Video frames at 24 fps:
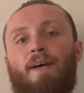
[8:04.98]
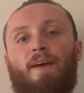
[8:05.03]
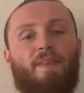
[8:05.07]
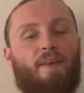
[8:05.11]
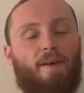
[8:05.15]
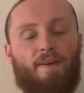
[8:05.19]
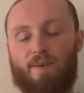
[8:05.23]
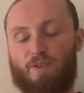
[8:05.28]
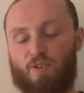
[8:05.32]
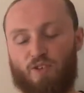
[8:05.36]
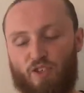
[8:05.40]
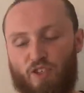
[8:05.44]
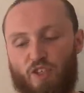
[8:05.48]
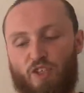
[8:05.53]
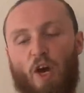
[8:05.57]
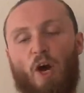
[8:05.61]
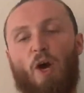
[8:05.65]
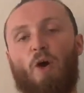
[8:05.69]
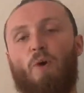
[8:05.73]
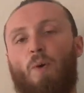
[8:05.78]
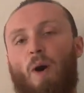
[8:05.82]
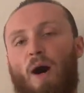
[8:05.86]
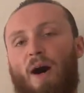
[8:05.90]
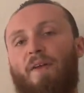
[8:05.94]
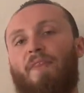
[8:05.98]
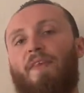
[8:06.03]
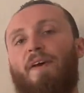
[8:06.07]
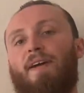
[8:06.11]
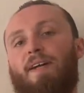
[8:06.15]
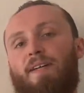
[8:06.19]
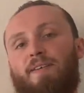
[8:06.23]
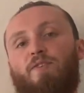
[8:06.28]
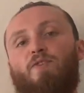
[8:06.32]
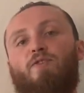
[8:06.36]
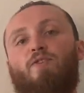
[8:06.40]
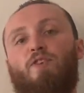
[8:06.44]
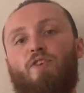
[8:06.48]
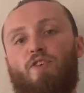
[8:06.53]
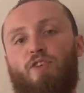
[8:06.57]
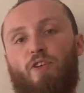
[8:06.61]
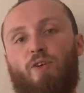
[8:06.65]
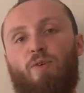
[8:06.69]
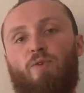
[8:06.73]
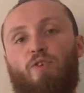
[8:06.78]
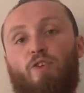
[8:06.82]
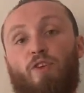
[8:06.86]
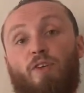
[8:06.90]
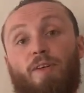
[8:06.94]
there is no other
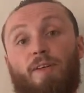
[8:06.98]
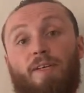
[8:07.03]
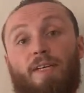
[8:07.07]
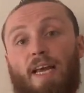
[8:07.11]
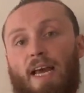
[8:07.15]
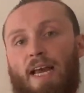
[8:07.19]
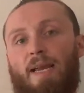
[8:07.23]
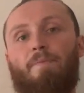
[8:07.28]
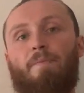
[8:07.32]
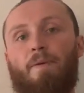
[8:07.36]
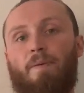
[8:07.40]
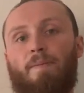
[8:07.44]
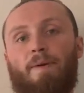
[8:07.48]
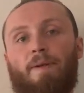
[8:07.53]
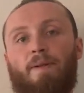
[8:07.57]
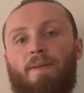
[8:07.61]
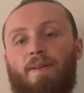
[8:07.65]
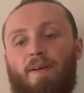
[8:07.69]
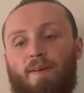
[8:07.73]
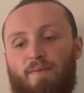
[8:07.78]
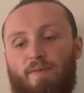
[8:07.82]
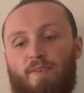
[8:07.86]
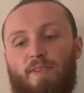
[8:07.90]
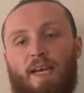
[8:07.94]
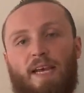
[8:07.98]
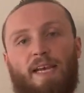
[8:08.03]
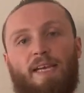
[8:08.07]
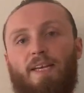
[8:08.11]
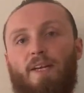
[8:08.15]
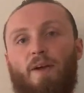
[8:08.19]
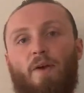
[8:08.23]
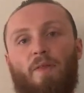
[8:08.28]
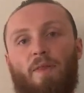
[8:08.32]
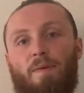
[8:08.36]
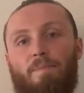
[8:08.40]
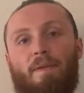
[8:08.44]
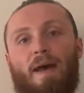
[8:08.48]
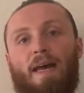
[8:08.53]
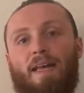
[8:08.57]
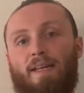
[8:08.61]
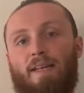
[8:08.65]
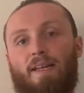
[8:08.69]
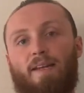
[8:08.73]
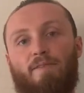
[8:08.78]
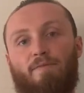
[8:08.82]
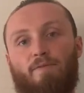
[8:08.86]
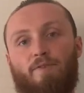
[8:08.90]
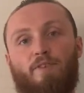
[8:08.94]
institution capable of taking on the
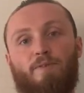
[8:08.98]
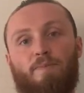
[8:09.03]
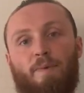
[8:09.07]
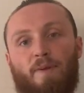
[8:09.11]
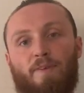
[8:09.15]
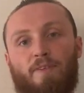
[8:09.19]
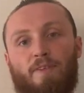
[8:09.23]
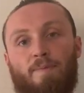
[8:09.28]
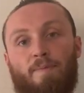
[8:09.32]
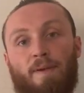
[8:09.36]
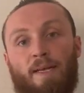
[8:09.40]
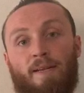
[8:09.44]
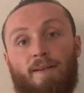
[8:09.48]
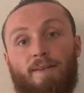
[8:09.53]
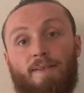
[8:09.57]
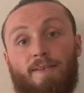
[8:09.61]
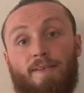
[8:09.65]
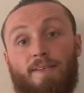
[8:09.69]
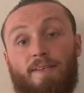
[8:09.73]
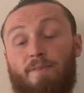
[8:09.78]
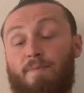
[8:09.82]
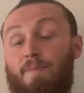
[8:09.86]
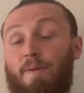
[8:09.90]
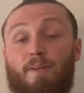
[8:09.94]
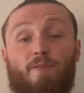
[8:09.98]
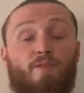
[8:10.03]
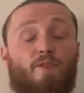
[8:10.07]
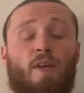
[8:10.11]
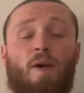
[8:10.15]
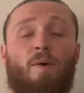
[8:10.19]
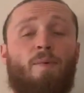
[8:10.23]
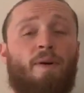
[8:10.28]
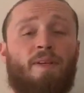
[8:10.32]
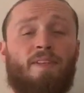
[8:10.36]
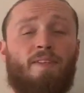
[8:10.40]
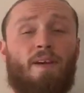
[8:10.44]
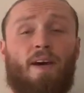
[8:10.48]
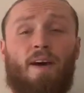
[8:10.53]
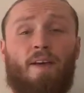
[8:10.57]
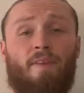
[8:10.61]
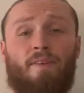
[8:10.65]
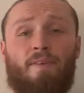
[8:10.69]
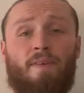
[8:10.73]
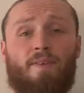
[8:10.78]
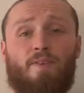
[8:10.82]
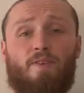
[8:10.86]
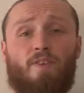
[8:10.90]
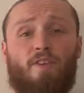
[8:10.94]
mantle of responsibilities, because no
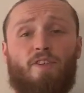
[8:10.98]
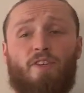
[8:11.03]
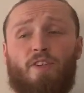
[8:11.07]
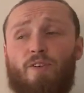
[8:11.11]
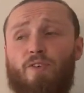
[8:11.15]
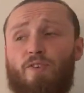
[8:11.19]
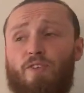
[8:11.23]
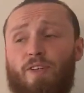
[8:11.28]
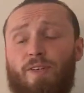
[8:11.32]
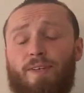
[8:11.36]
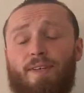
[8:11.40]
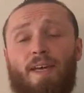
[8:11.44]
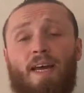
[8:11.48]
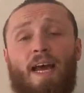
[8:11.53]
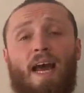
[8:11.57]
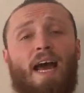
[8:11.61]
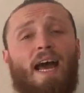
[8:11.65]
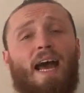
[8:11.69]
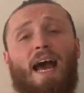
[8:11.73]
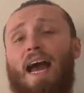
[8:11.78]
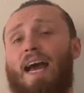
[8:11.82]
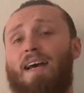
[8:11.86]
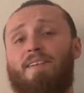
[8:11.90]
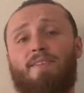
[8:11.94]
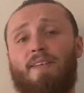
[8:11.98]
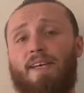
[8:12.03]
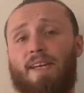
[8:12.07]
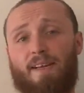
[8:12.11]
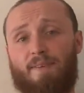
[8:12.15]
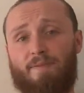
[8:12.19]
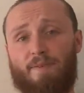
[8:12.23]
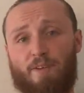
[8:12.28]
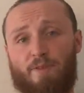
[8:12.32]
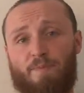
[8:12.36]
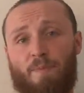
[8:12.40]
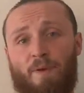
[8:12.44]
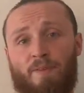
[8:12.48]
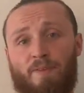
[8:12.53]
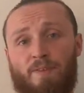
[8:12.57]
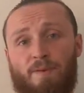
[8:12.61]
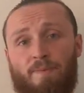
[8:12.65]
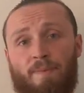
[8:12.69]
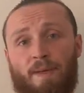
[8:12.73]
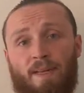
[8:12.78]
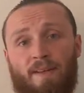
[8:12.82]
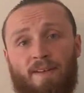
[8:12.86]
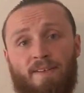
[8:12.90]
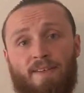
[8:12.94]
other institution has any
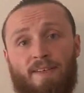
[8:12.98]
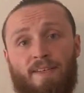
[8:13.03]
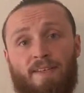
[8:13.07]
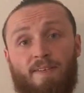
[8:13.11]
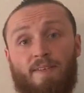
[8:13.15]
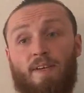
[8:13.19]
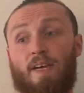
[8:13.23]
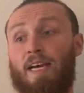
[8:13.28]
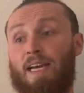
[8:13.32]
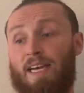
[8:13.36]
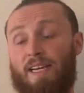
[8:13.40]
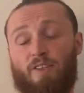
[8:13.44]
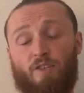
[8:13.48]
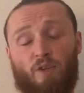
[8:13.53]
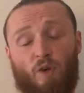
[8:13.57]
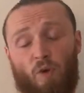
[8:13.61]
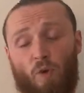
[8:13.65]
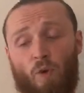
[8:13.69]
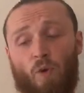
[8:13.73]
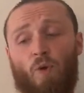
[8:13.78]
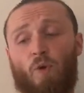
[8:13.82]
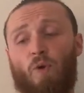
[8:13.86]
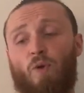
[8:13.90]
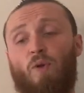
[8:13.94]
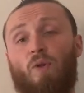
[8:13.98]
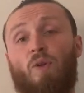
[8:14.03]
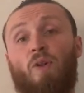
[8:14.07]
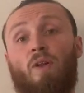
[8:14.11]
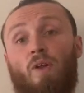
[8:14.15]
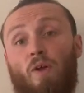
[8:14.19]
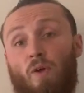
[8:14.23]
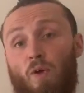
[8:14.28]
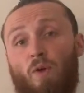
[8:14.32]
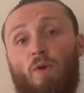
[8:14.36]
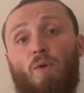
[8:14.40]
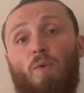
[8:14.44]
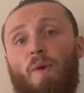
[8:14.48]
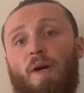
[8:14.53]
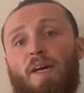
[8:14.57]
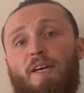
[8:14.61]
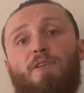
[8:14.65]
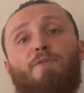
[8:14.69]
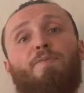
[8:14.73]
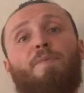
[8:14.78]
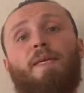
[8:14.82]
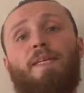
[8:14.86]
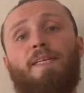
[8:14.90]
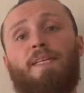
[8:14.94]
responsibilities. It's all
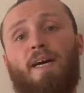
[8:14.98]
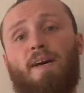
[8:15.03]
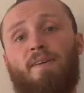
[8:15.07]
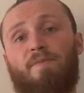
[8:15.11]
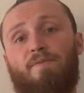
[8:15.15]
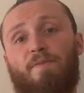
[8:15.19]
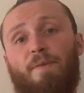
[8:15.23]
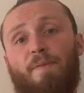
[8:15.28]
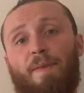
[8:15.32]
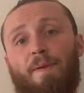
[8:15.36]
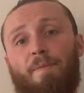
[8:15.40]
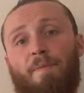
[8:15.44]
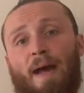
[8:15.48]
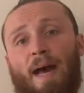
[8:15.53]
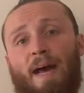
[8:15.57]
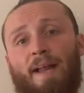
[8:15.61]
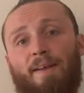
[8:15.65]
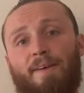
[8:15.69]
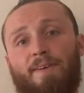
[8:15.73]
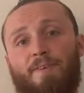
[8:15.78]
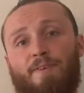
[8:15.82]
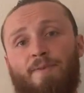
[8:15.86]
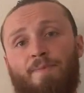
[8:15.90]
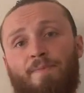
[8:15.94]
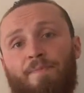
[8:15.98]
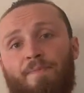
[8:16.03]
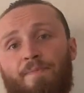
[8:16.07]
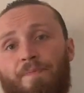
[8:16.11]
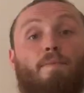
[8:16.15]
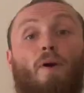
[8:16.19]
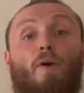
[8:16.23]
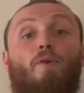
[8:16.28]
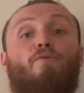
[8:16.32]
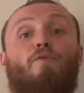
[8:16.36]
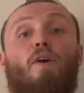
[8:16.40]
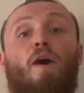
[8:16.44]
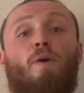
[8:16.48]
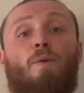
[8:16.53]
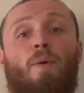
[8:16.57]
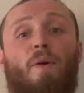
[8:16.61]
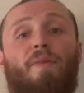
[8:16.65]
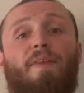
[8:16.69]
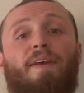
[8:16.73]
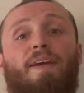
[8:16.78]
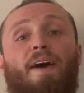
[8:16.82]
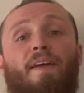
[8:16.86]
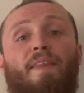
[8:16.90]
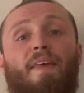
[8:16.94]
always been done from the palace. Monroe,
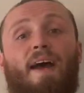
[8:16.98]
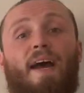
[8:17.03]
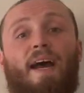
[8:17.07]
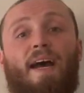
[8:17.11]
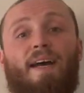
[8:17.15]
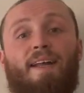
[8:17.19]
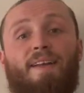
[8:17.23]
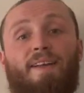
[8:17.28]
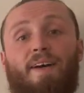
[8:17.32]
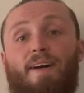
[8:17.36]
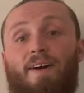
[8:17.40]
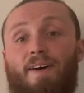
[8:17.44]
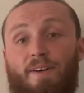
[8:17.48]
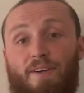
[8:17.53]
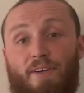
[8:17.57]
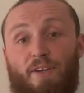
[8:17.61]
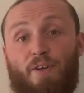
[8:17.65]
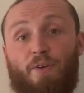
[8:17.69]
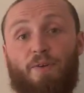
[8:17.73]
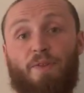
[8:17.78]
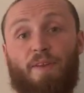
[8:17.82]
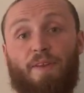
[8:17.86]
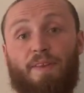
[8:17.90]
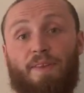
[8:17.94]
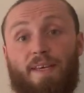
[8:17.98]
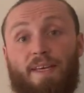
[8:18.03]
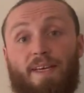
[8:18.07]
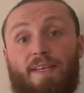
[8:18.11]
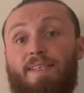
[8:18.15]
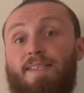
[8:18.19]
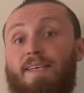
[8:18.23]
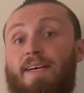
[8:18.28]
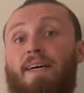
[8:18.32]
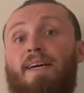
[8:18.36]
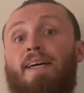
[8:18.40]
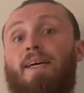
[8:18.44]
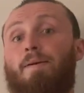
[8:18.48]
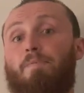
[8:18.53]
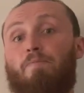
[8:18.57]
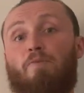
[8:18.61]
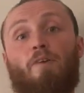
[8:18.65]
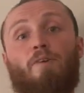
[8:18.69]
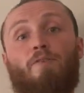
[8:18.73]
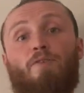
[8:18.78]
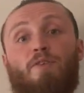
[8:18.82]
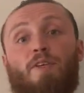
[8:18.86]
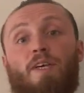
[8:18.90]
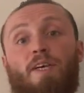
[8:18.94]
on the other hand, argued that the entire
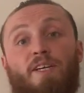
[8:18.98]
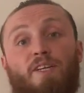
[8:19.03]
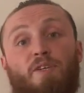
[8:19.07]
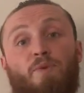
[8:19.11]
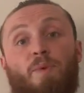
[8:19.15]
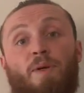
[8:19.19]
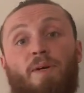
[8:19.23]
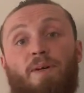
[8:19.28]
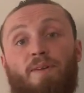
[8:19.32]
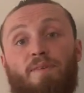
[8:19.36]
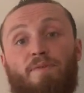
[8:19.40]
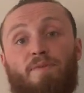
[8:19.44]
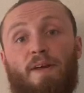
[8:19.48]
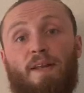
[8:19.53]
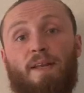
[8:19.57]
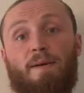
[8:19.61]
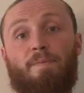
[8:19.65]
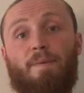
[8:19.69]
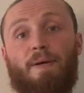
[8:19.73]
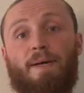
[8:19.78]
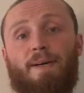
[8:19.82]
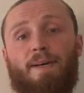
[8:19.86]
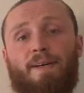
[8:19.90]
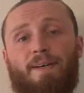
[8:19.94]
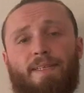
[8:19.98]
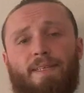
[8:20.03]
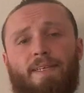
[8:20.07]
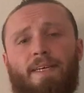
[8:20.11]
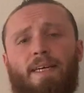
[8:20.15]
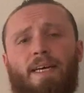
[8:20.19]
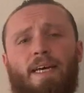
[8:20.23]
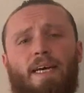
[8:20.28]
Bronze Age world fell apart